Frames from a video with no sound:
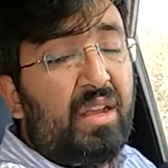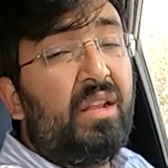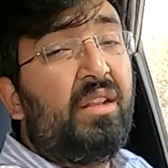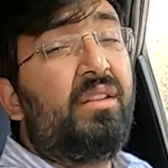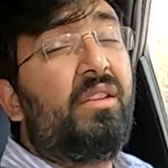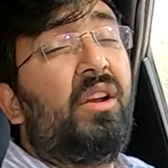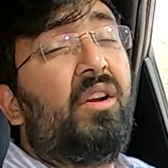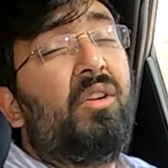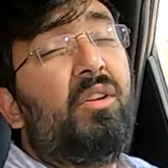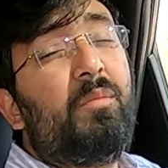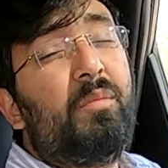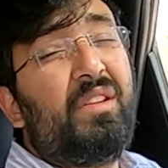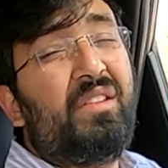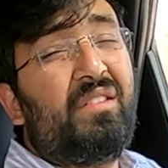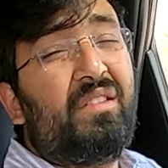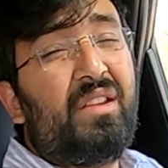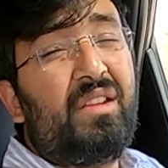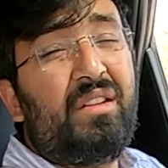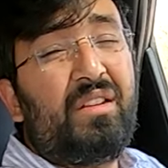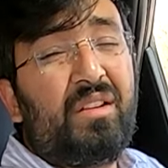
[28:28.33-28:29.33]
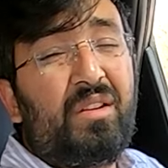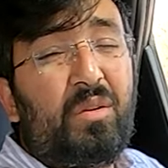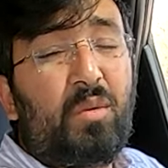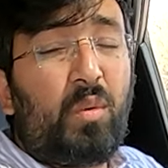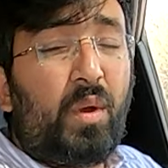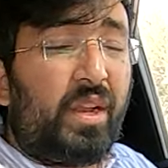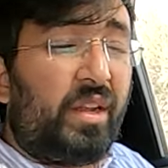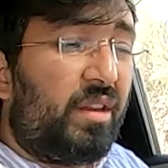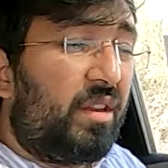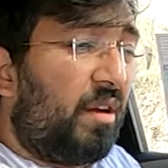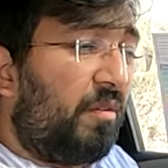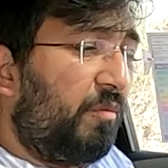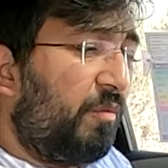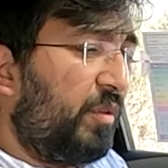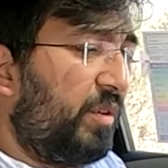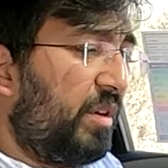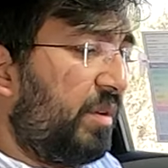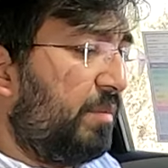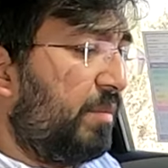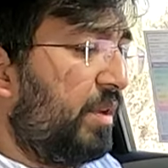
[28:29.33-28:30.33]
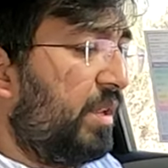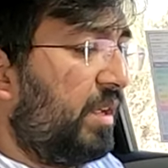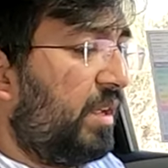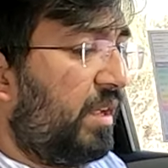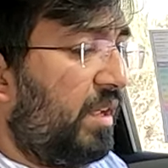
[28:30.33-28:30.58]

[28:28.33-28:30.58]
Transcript: they're going to be seated quite comfortably